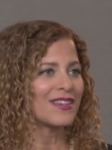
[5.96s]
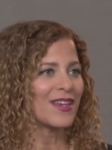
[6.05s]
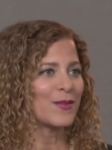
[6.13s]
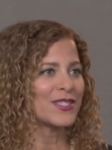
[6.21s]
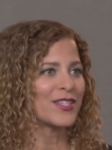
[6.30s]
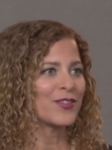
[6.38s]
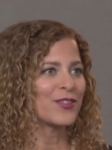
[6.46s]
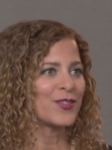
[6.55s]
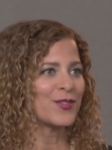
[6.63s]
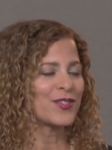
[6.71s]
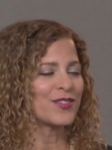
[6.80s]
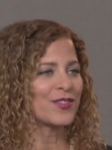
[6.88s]
I was
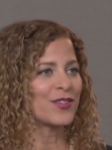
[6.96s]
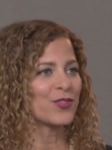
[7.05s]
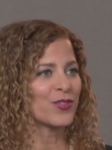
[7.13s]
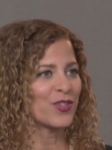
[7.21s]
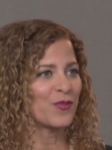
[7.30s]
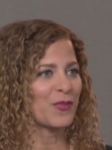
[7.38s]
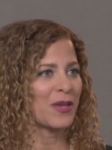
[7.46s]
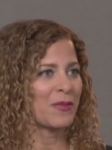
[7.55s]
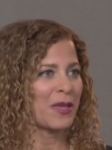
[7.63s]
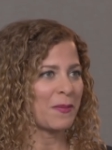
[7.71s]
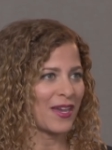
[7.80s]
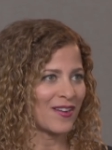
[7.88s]
introduced to the truth by
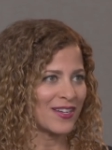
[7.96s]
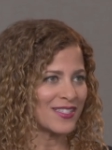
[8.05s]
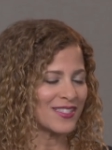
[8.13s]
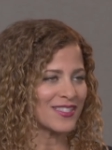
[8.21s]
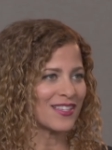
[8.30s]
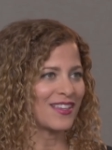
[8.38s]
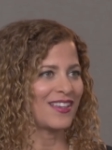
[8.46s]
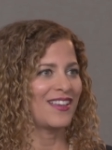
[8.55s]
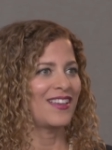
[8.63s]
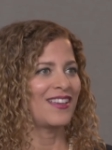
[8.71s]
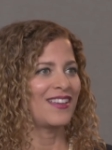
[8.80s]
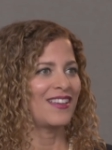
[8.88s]
my parents,
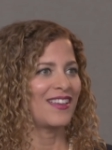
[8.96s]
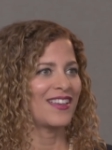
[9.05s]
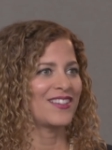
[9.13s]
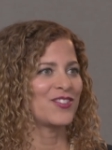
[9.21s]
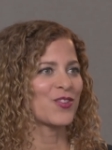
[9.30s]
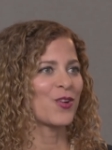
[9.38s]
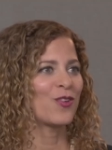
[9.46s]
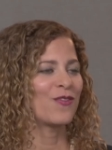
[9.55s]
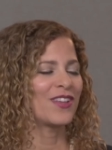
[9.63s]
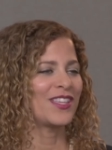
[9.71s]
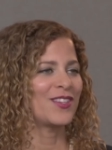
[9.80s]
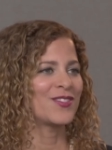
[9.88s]
and
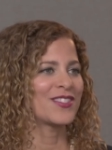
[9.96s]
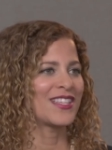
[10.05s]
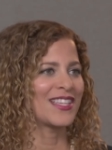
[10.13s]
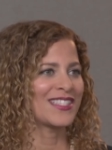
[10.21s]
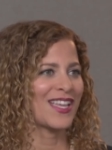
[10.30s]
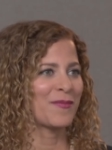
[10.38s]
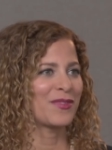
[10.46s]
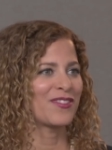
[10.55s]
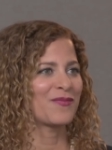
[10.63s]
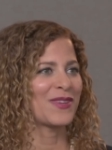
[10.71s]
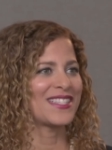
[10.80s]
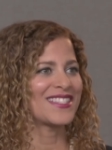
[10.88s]
Jehovah used the example
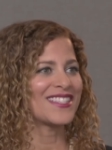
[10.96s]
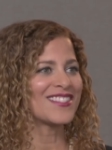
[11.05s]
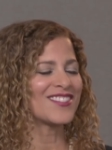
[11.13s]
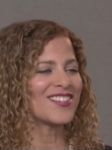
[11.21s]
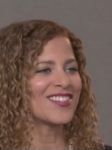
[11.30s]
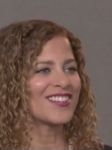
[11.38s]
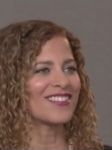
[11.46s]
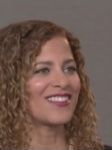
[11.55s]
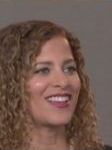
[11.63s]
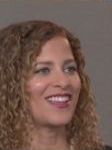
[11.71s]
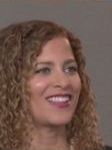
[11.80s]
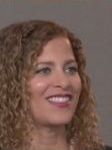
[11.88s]
of my sister
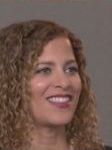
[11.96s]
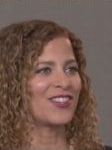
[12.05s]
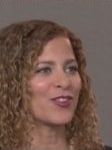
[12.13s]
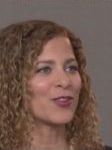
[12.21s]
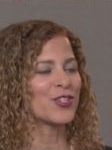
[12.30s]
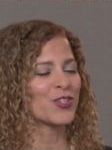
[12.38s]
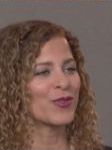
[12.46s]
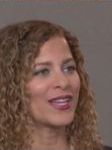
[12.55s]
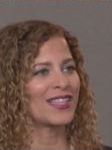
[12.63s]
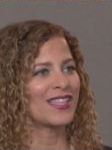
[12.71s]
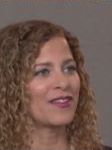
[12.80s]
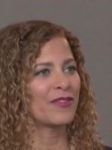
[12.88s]
and the
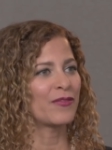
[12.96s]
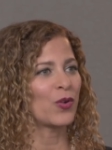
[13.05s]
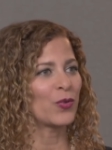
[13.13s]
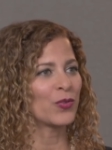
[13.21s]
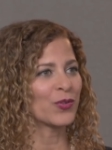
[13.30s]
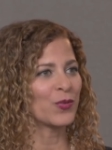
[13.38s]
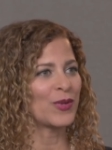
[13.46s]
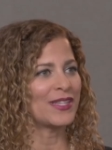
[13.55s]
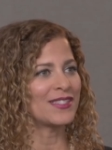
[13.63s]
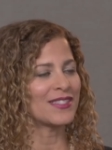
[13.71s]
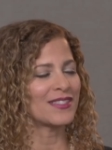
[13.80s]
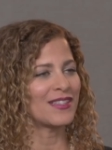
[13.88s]
nurturing love of older
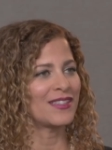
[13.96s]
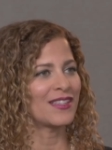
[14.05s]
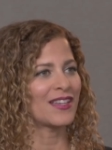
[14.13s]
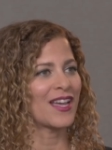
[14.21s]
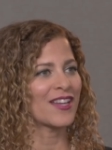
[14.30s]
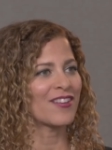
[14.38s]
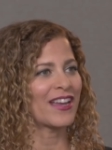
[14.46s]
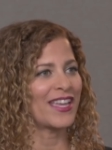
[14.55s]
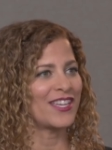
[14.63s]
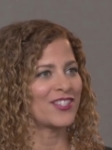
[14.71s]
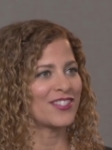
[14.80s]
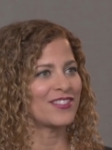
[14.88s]
ones in the
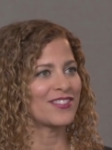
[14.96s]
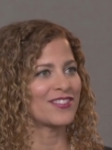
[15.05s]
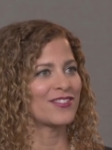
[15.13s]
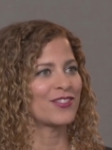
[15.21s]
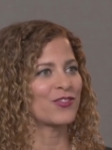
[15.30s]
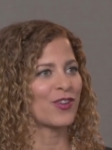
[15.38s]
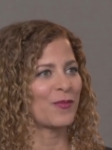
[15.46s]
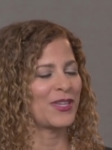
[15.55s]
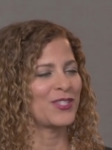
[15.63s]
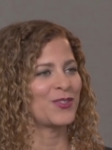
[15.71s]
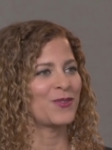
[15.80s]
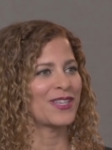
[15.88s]
congregations to draw
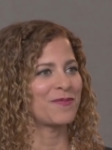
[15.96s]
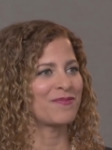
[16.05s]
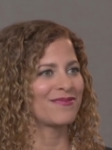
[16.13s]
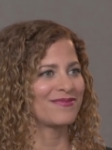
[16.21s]
me to him.